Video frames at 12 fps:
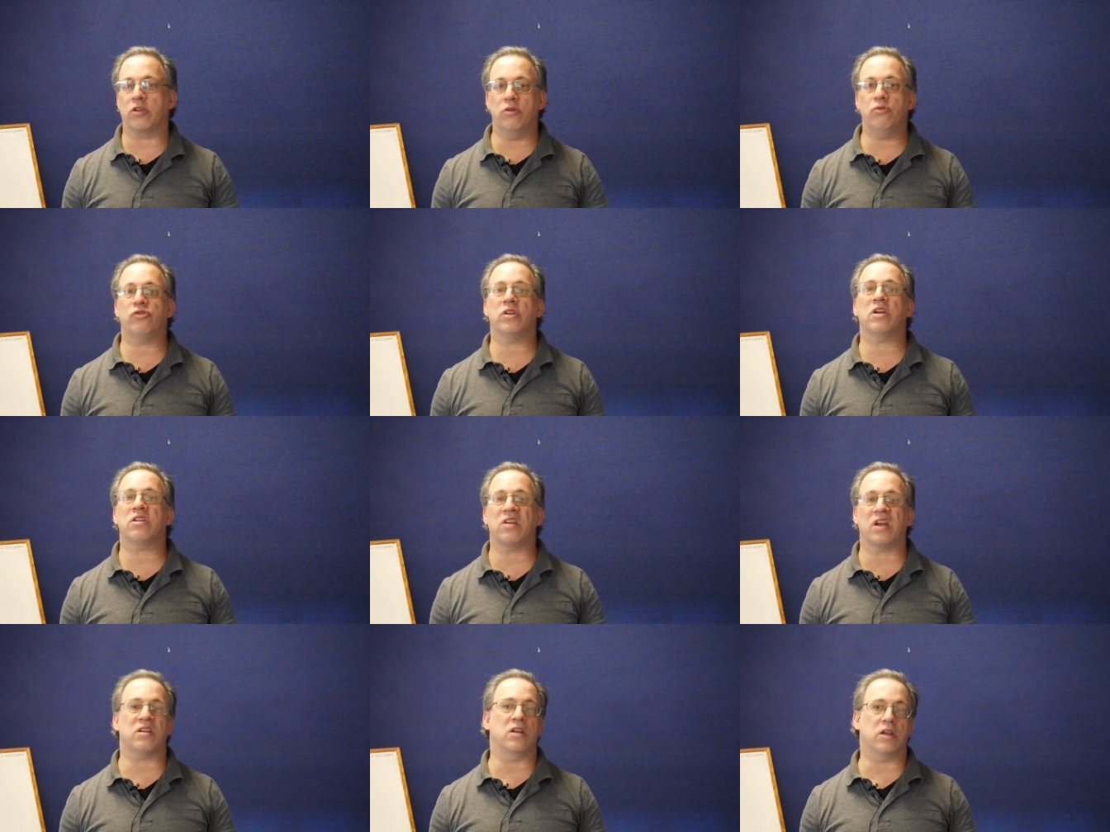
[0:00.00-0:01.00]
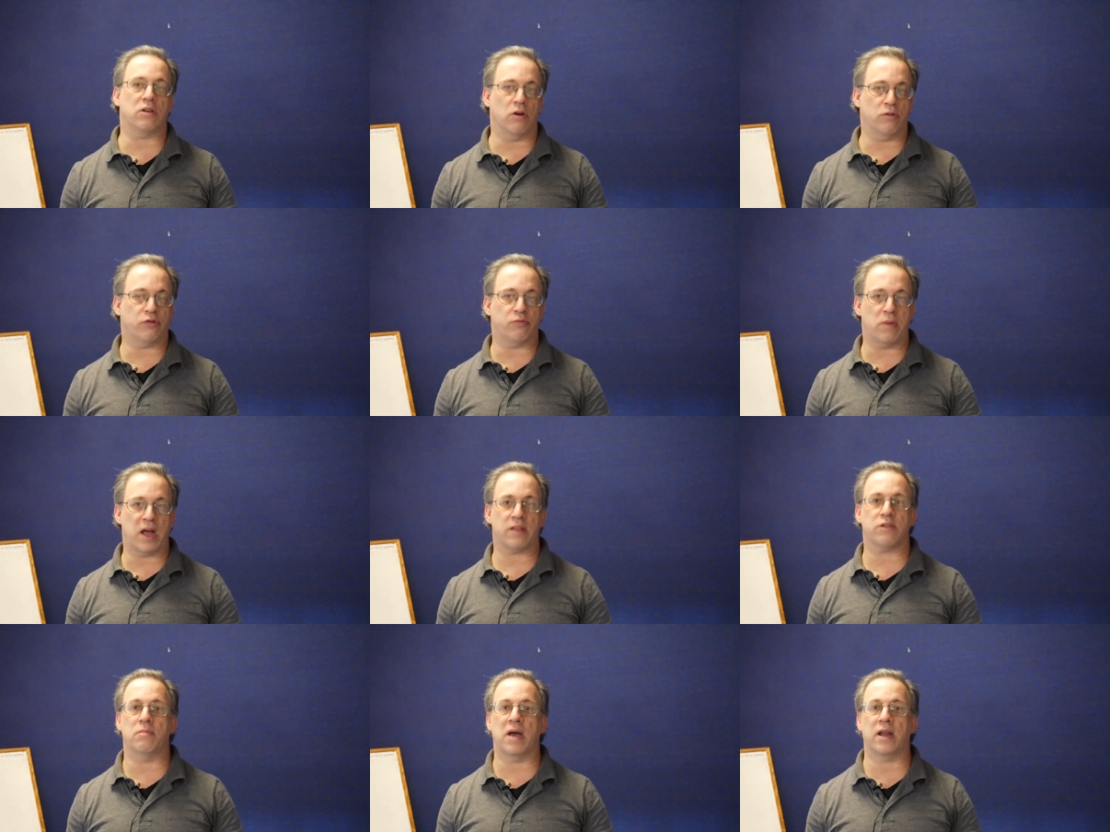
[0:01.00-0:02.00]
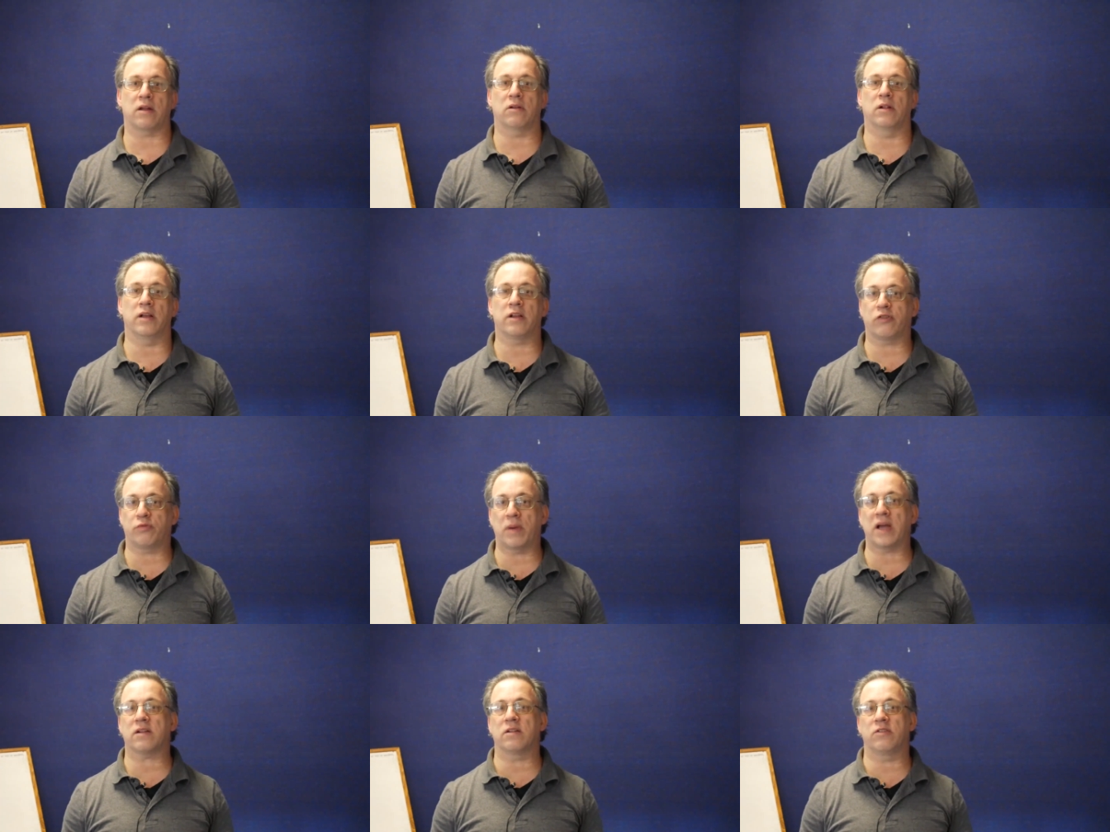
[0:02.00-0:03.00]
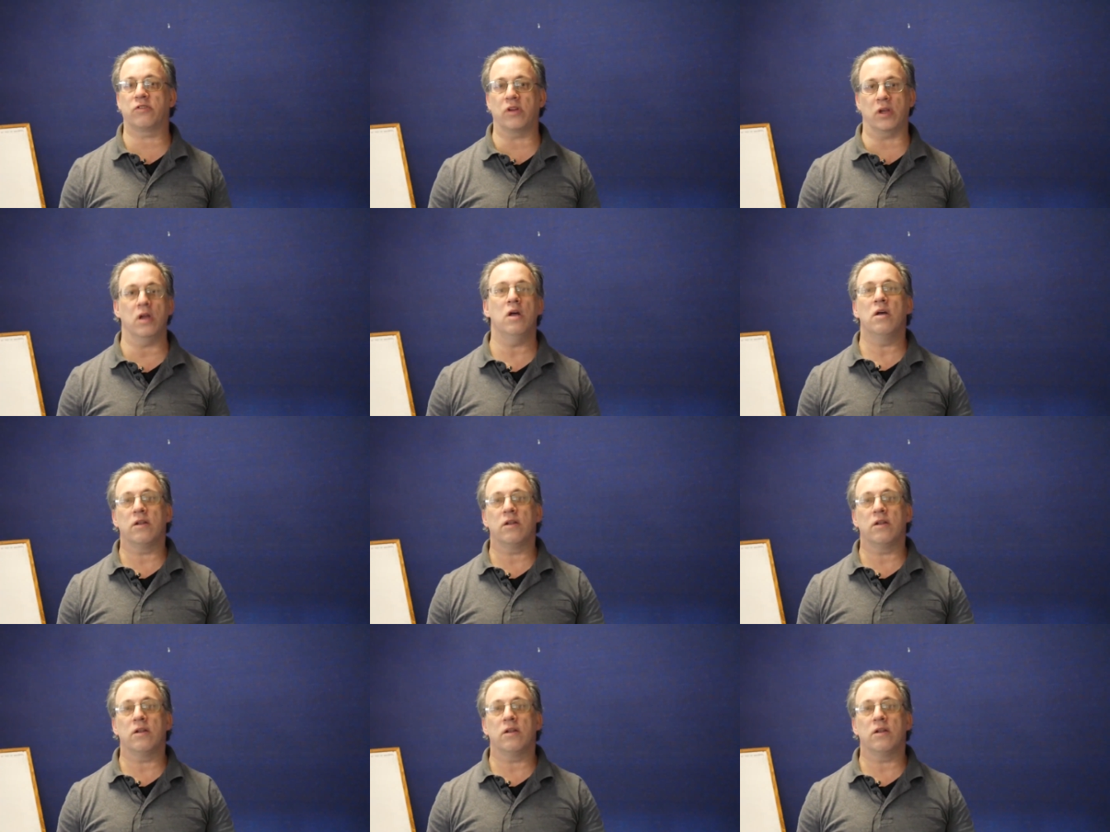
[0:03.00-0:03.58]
using a technique known as mathematical expectancy